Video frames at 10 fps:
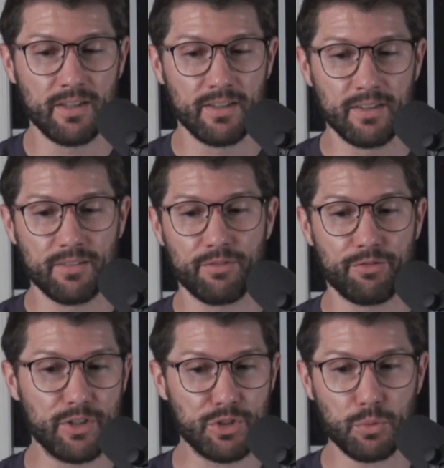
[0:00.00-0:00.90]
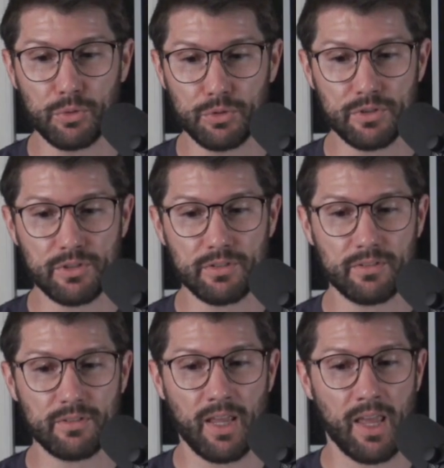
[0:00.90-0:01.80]
visuals,
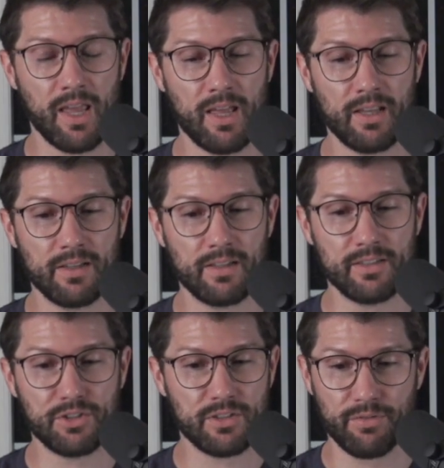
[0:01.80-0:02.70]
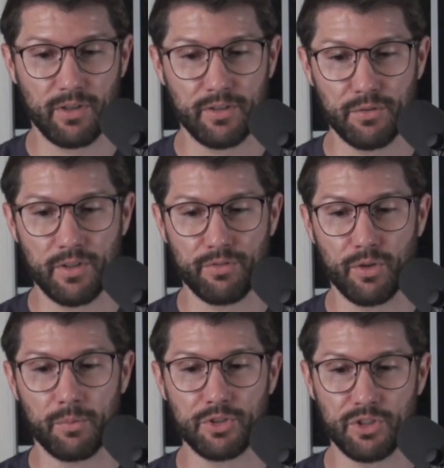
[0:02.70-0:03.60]
and it's just a very unique film
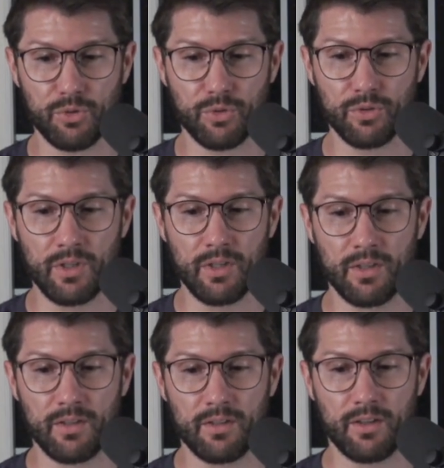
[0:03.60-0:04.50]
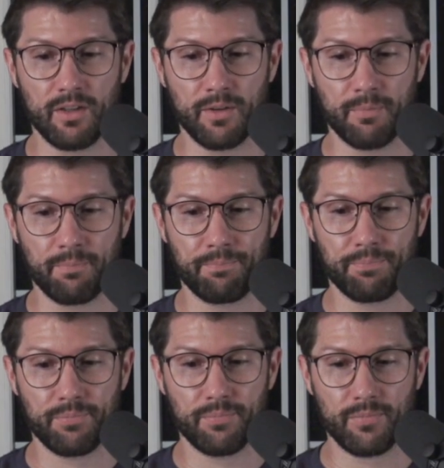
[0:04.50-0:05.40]
in general. I
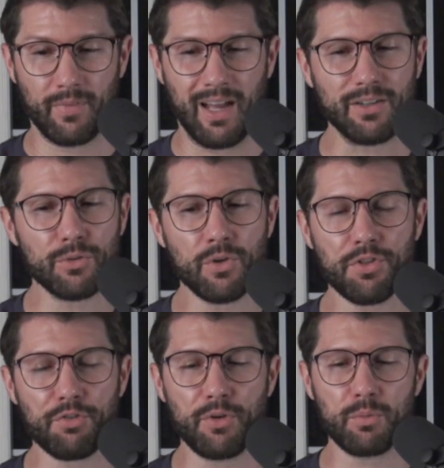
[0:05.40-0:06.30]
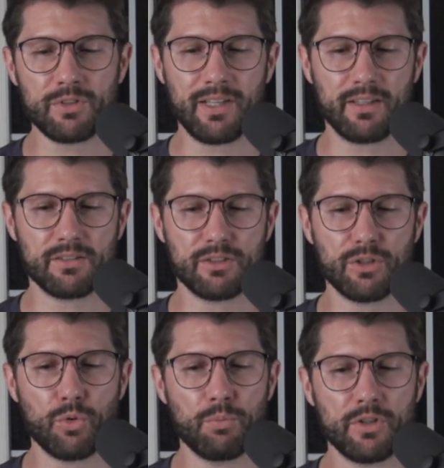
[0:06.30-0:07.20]
don't know that the film was like
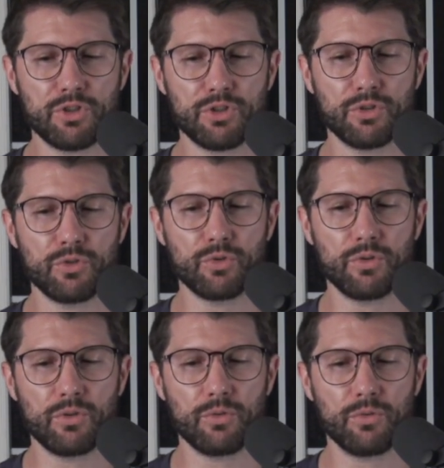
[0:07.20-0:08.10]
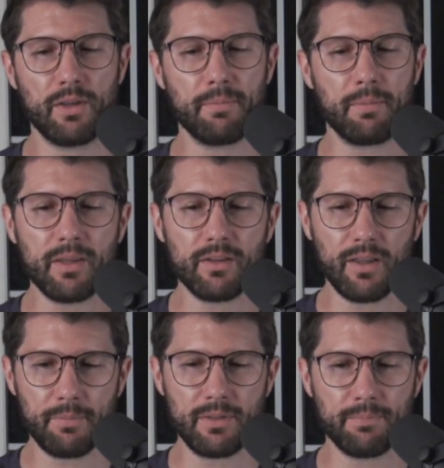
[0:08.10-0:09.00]
so much. It might be. I mean,